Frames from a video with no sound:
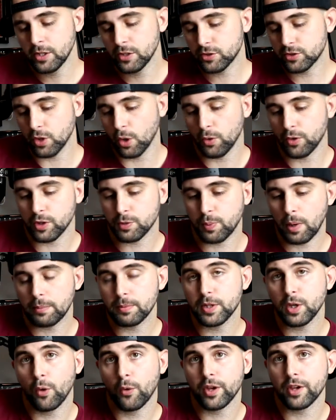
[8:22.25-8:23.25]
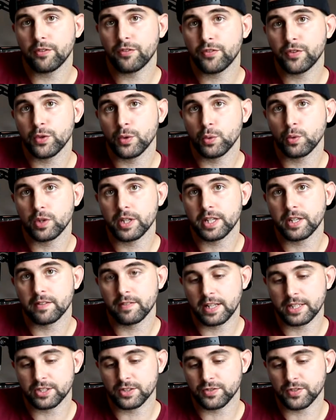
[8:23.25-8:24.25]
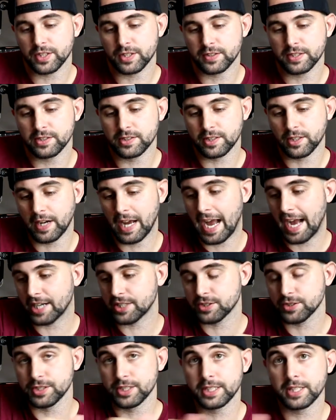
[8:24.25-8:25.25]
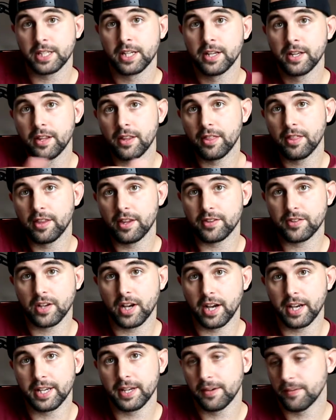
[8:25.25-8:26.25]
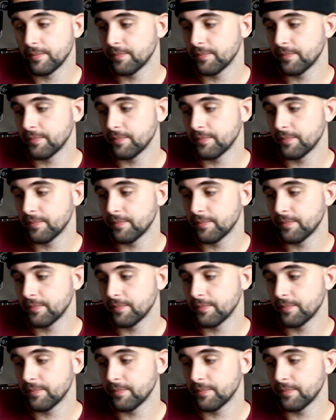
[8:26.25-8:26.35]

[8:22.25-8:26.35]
So there's probably only a few League of Legends figurines that are actually this height.